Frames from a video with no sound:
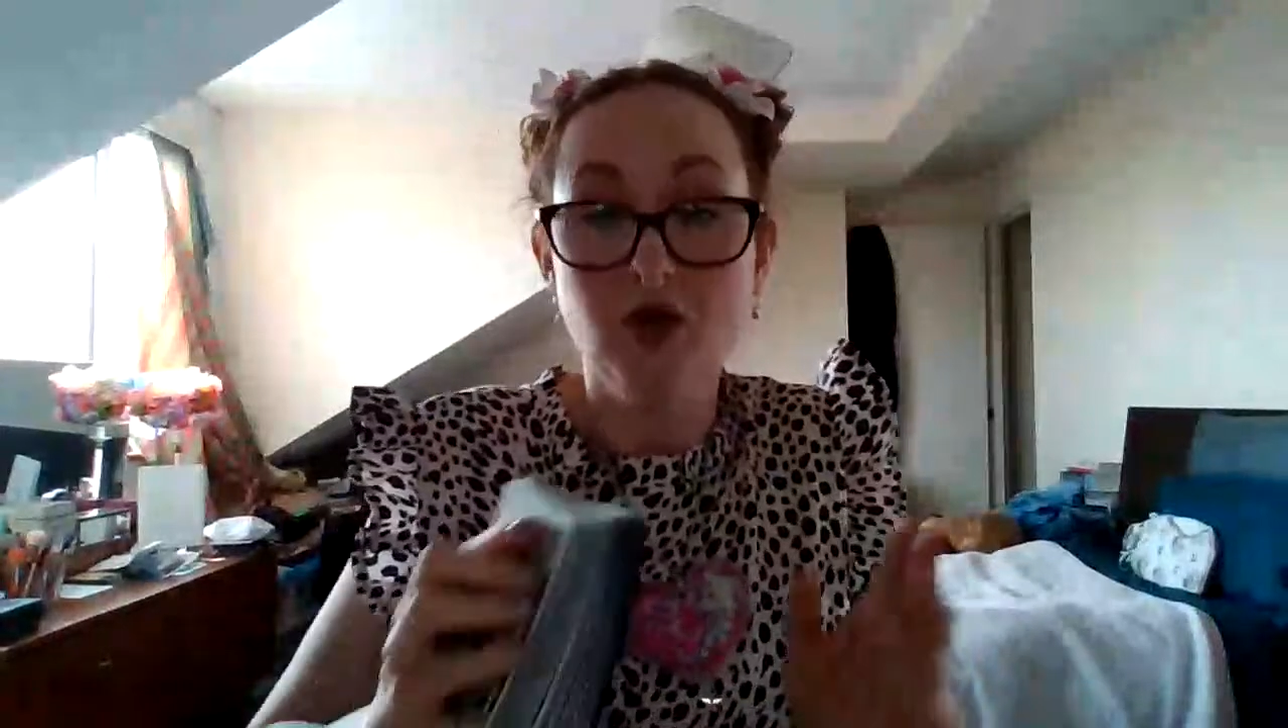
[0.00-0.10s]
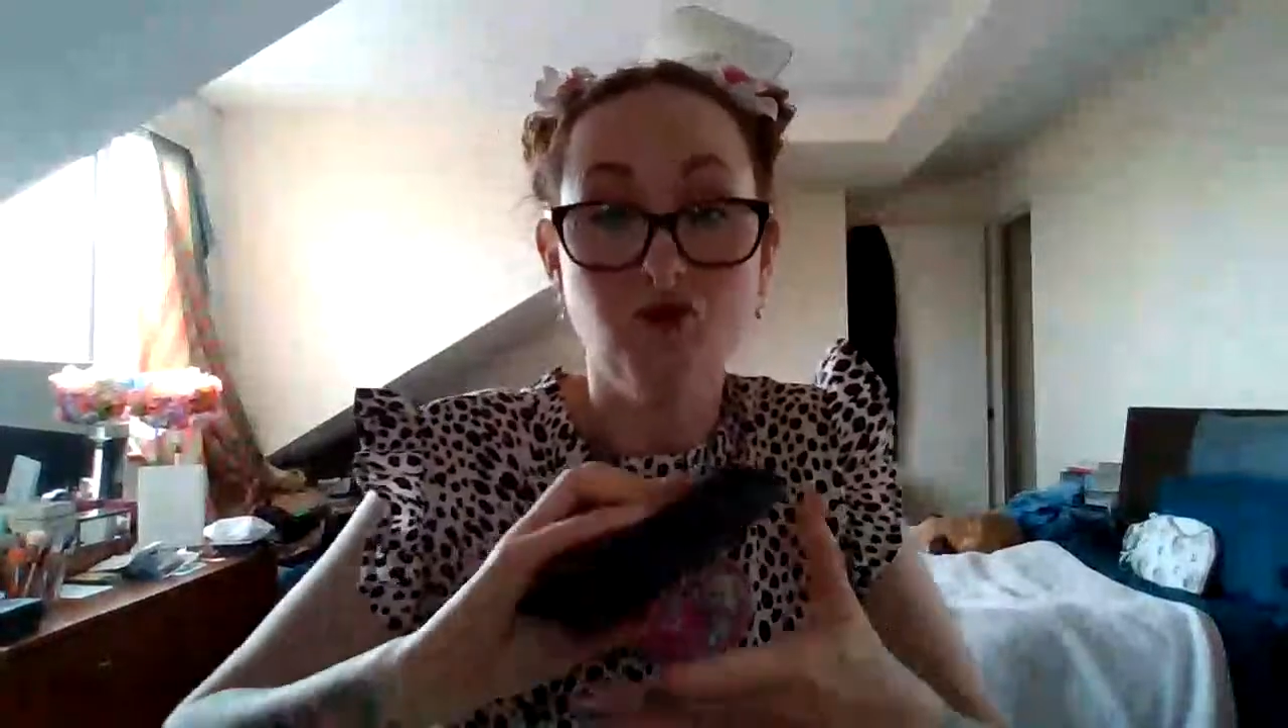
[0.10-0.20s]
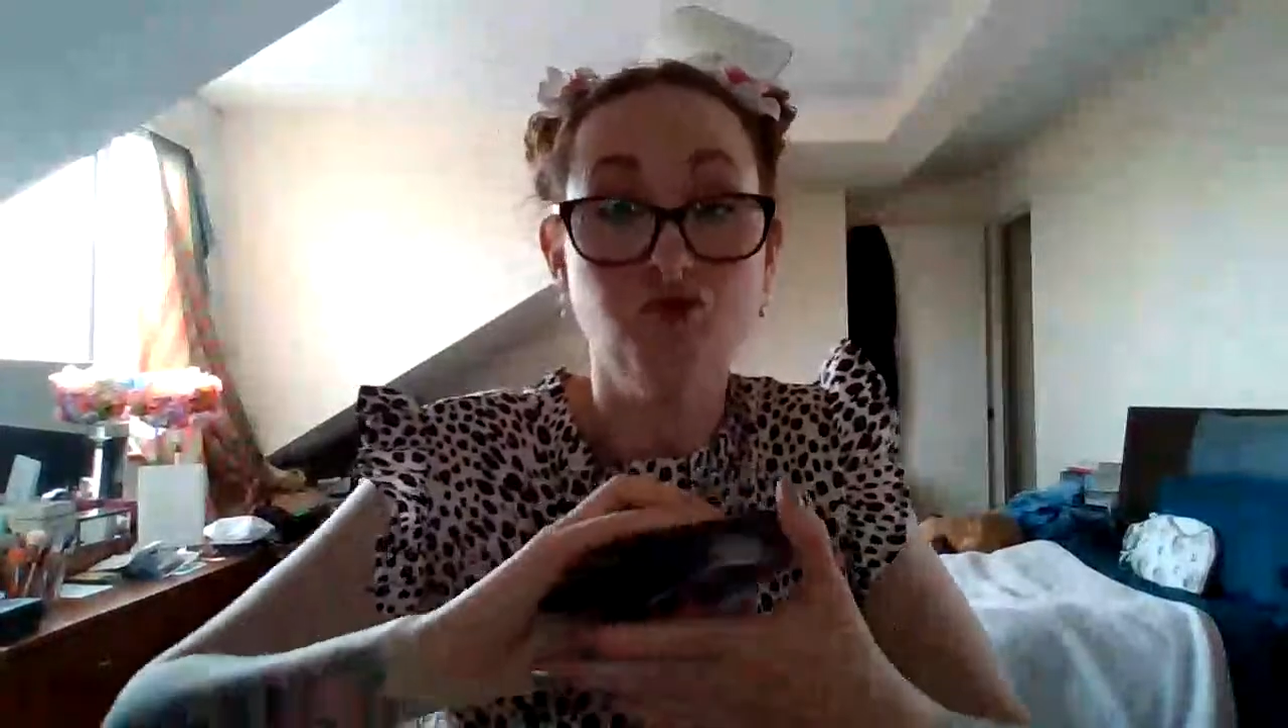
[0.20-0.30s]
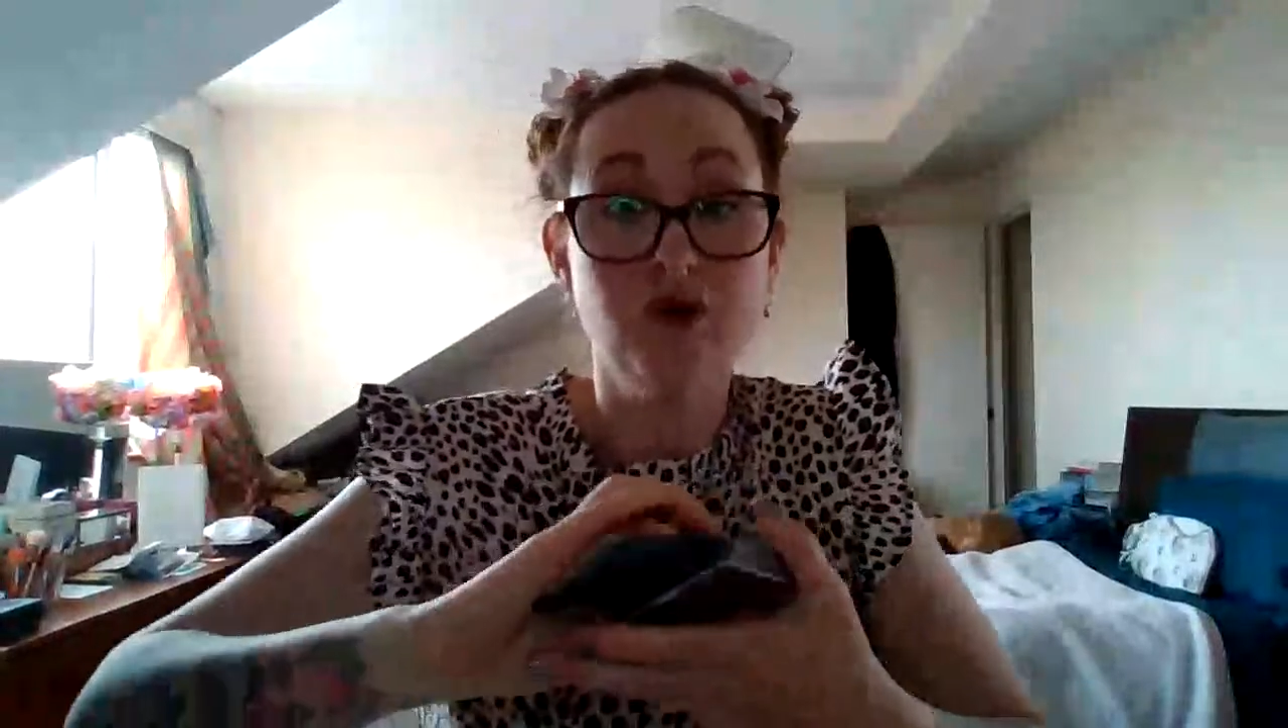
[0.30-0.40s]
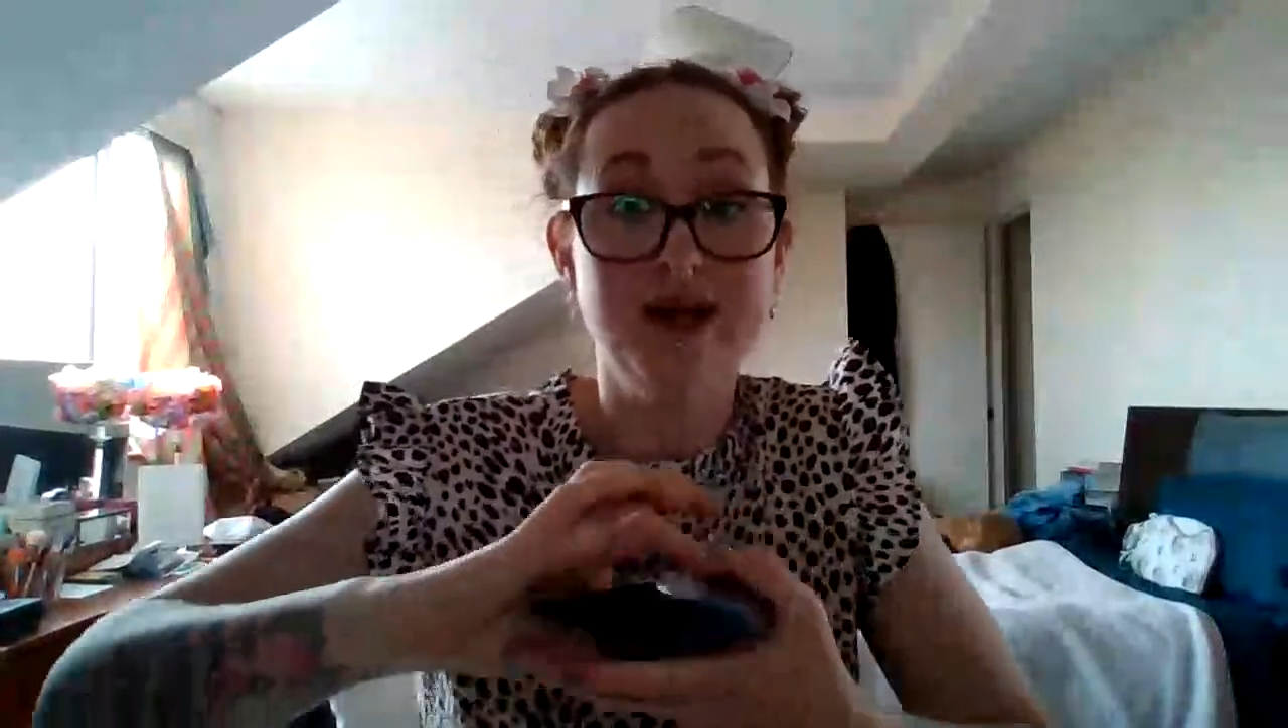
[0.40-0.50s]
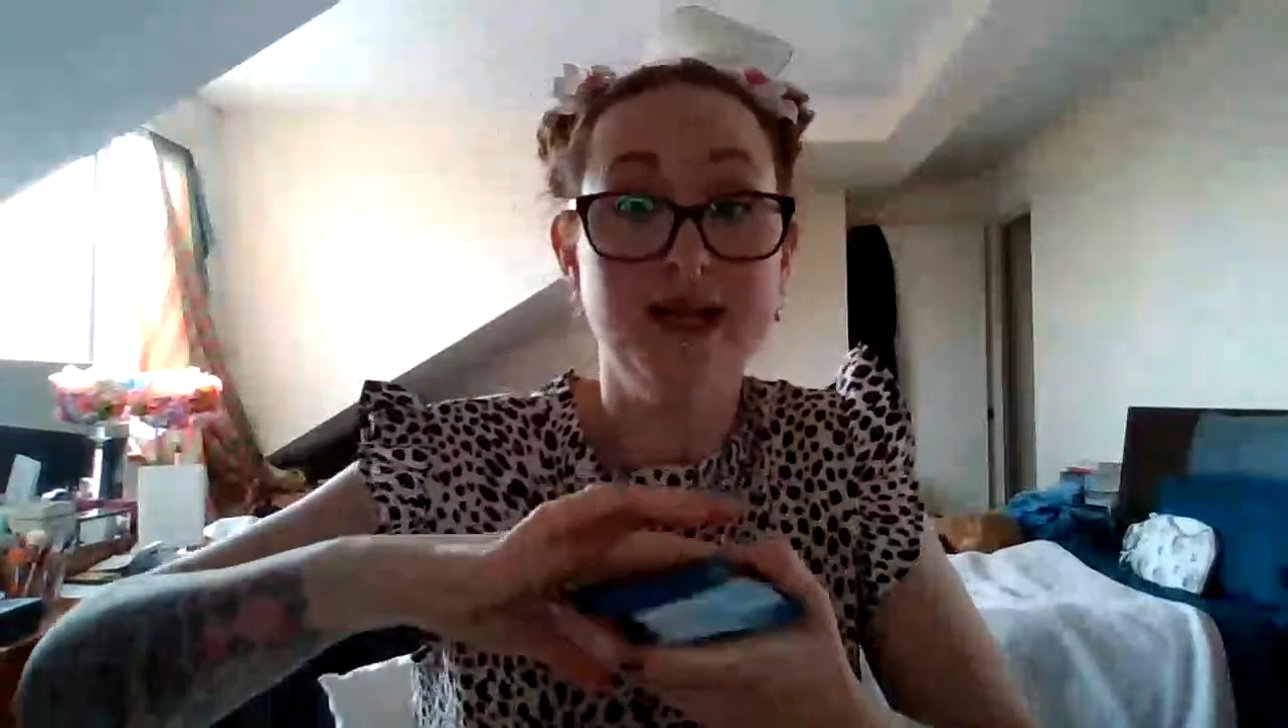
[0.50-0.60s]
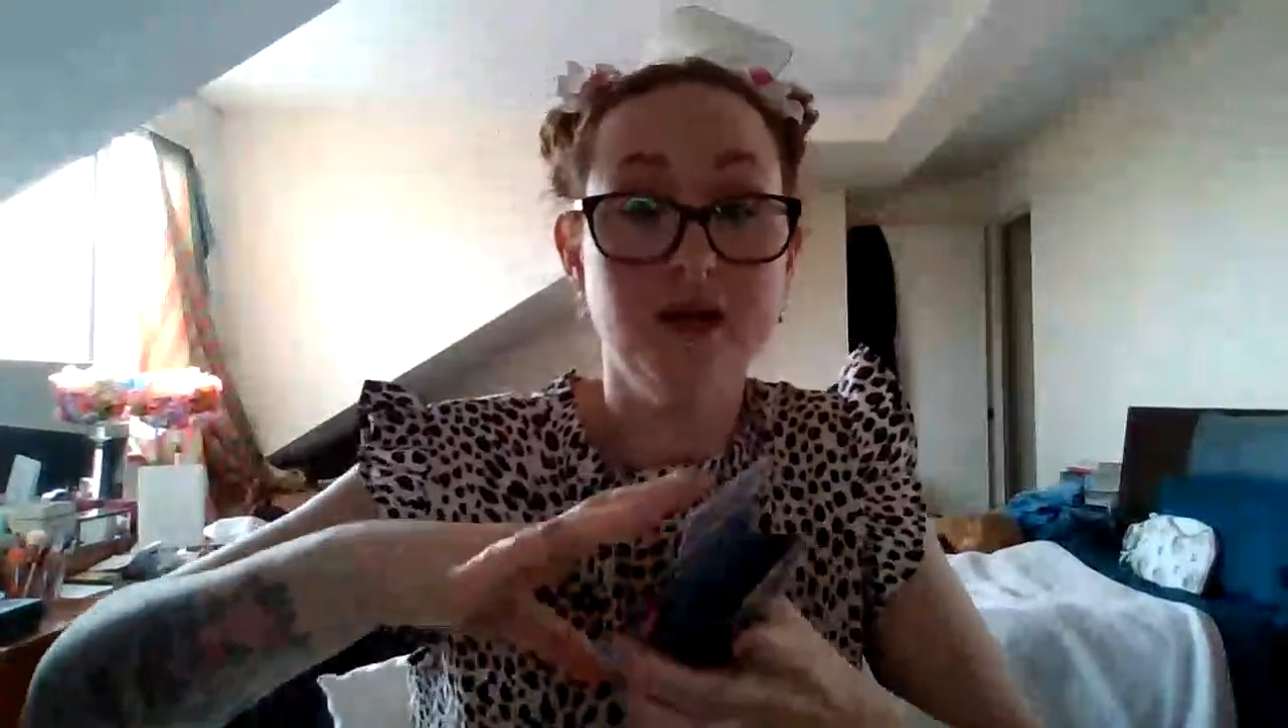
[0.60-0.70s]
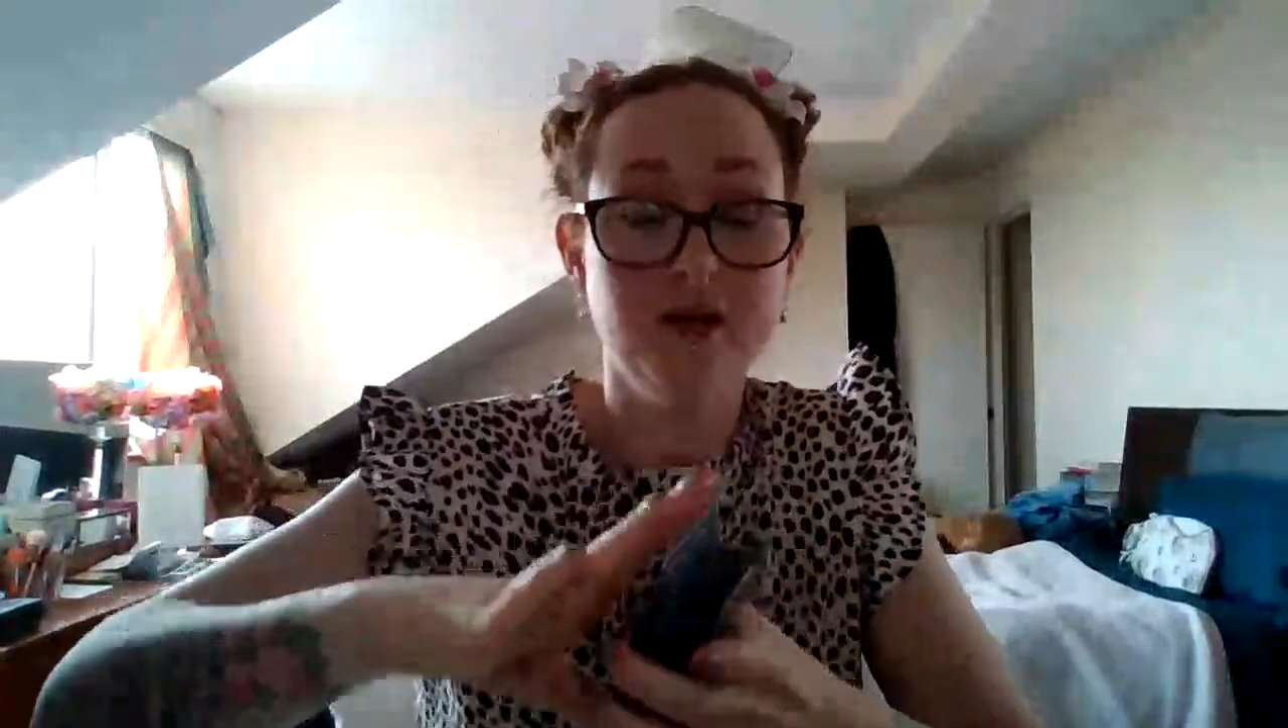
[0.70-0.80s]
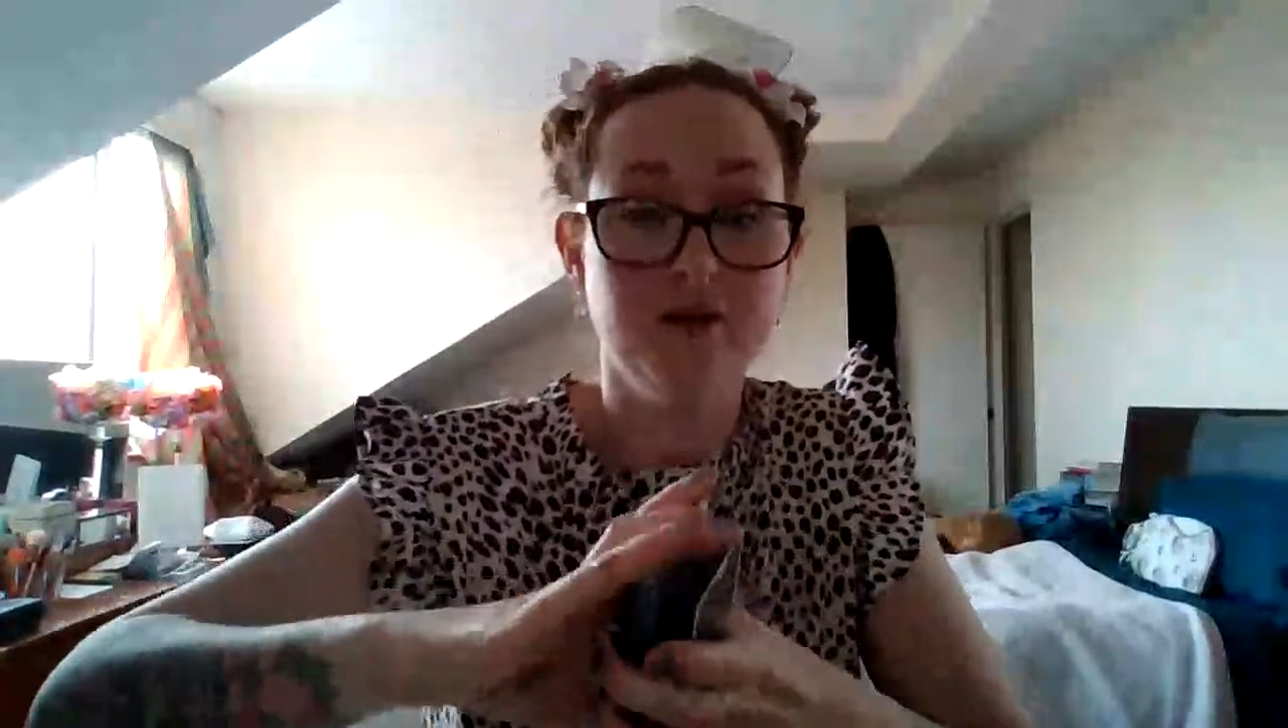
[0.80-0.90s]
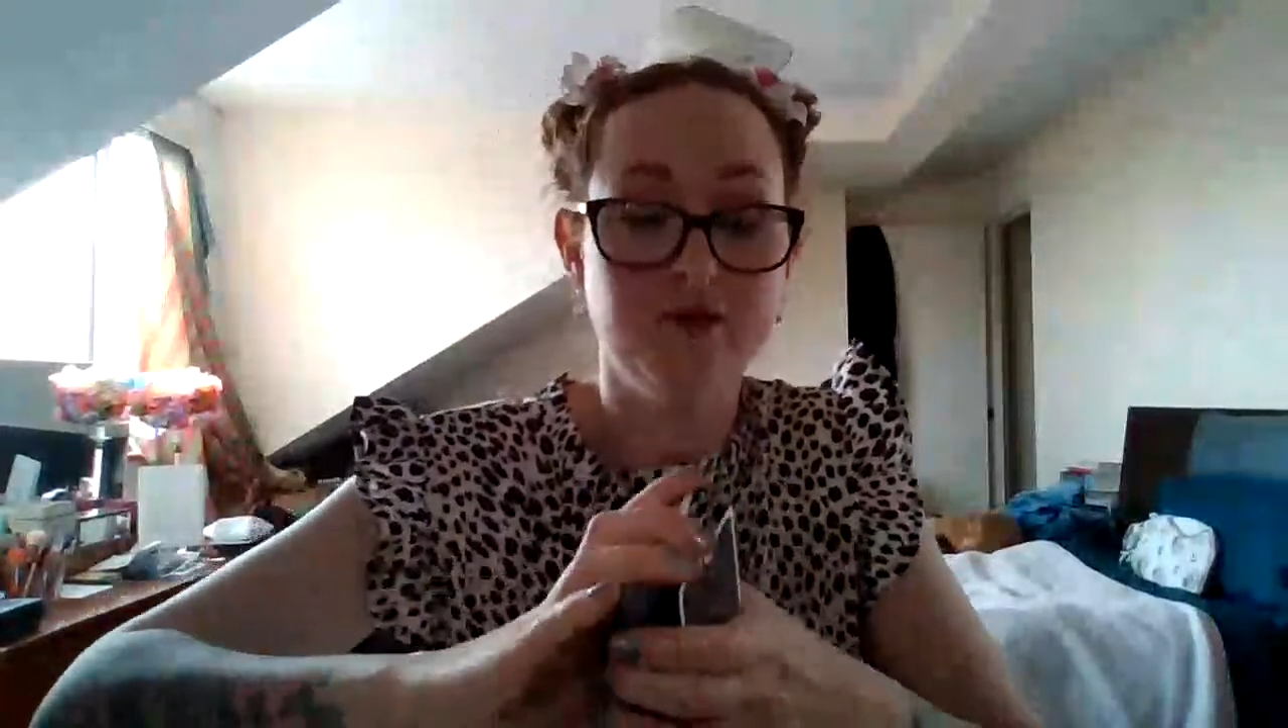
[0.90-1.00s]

really